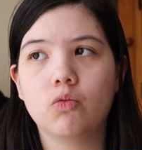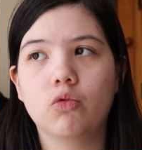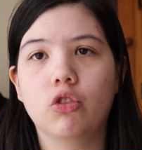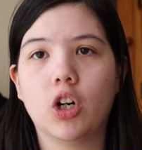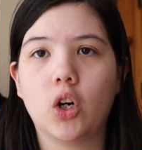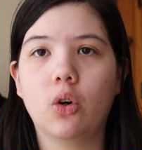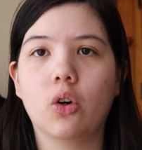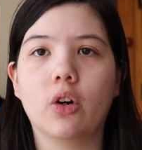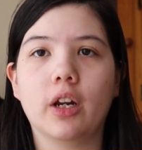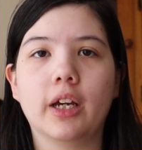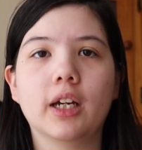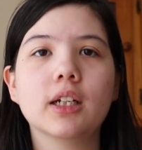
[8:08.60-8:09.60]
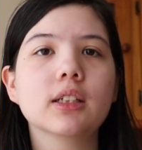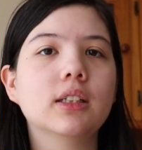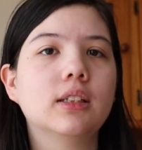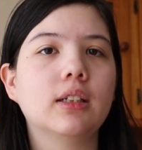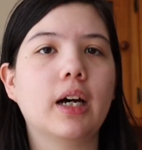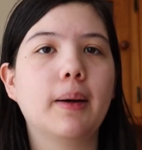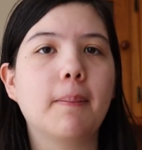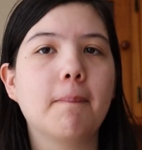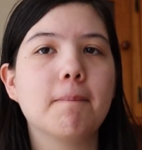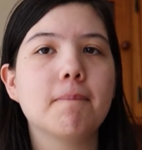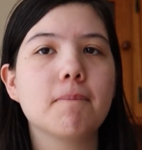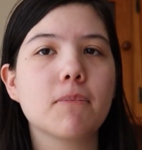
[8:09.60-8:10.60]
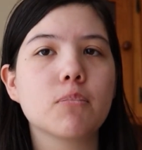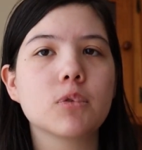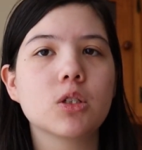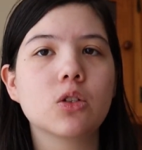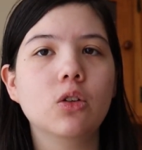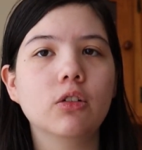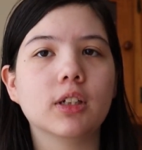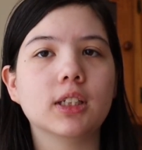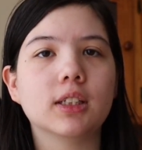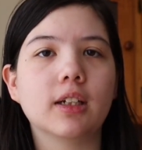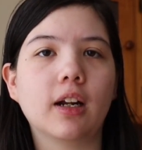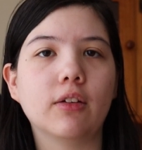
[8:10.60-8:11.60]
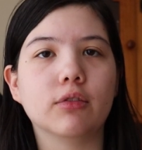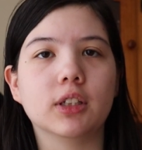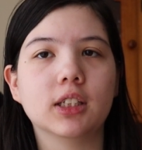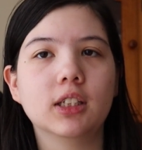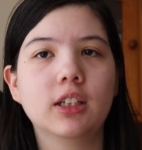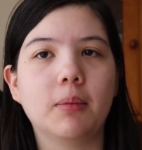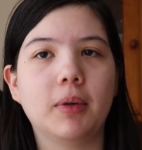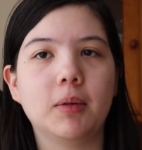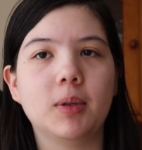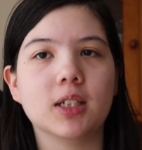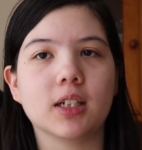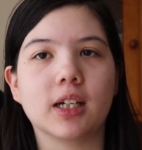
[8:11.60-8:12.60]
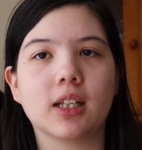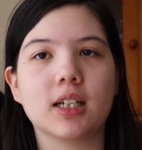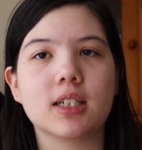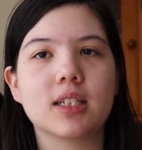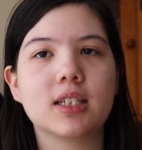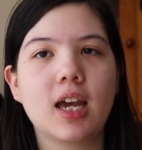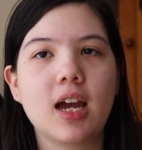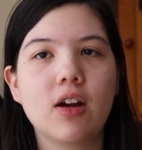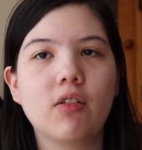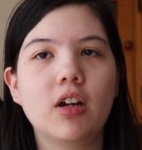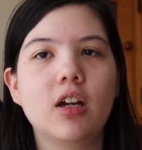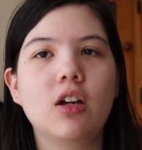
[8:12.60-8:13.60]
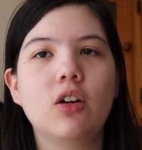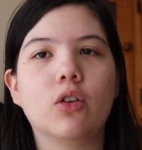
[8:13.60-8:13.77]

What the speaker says: recording some stories that I've written that may be slightly scary,